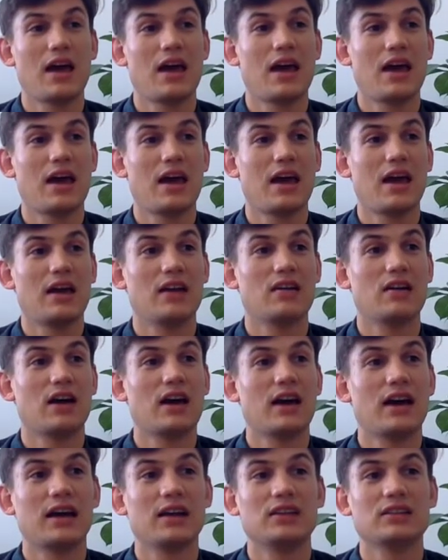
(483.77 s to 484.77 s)
And
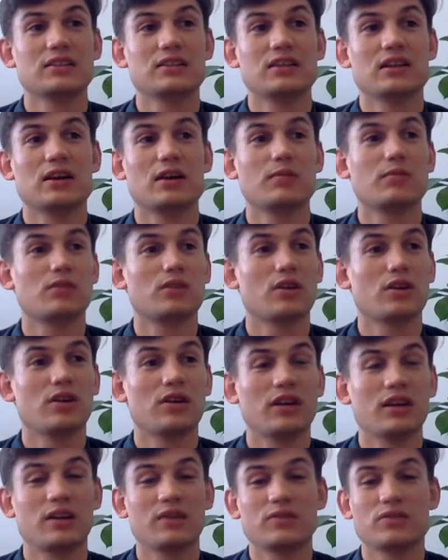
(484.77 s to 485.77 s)
I ended up
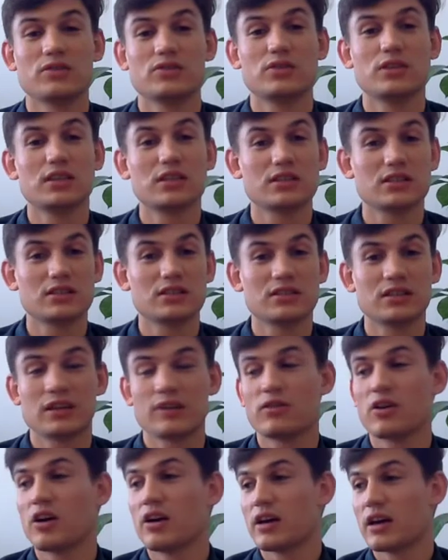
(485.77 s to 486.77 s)
going for drinks instead
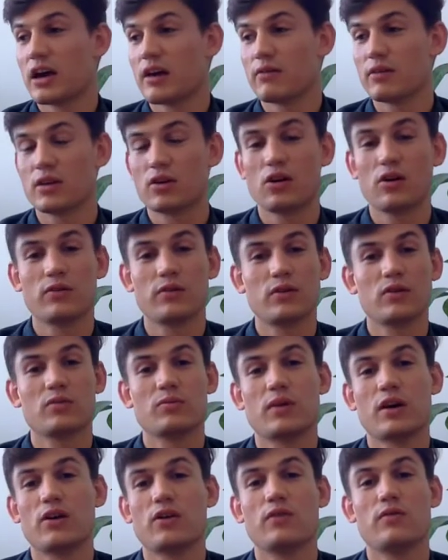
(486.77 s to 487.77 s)
of going having coffee with
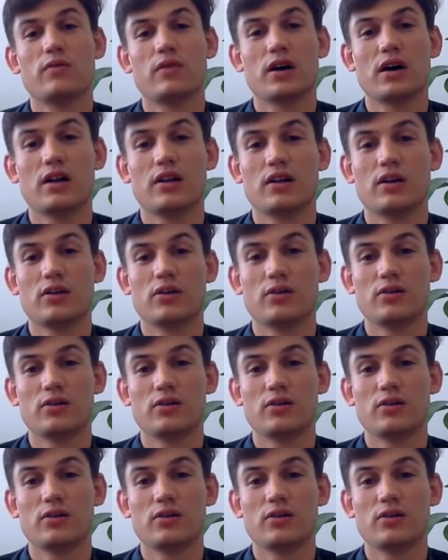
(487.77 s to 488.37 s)
my own father,